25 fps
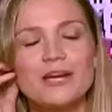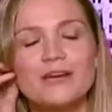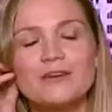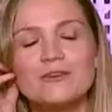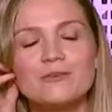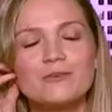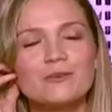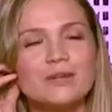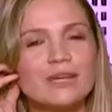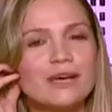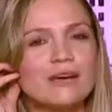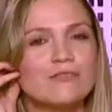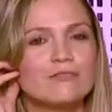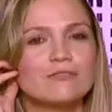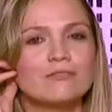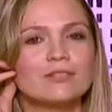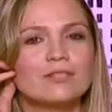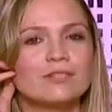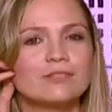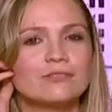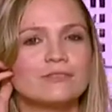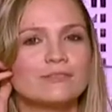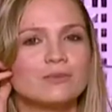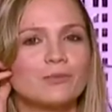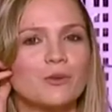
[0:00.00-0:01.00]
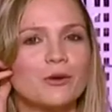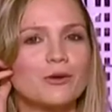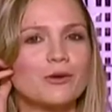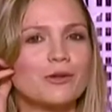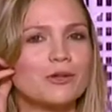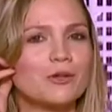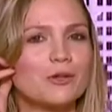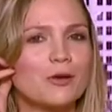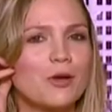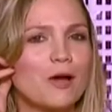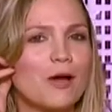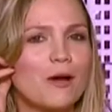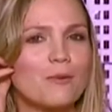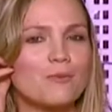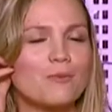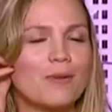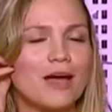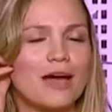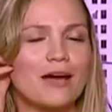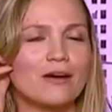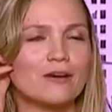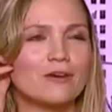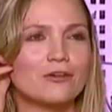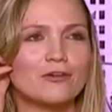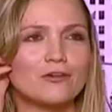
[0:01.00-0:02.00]
we, we haven't really spoken
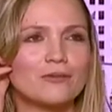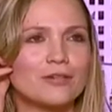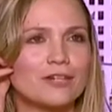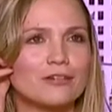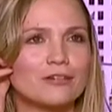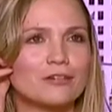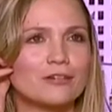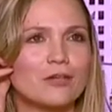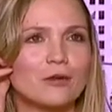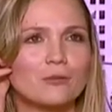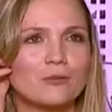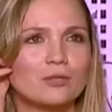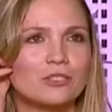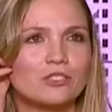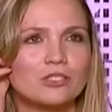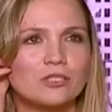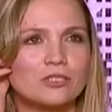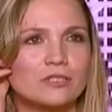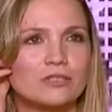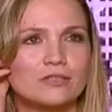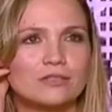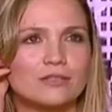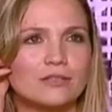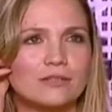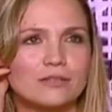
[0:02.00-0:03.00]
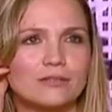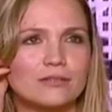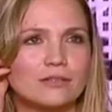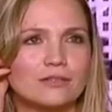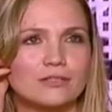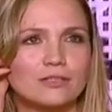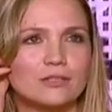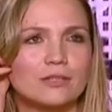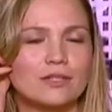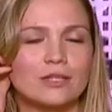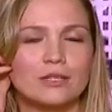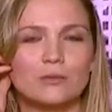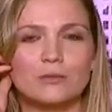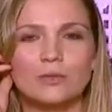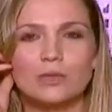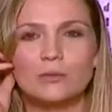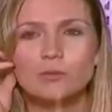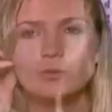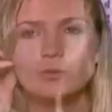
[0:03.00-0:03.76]
about career a lot, which is uh, you'd think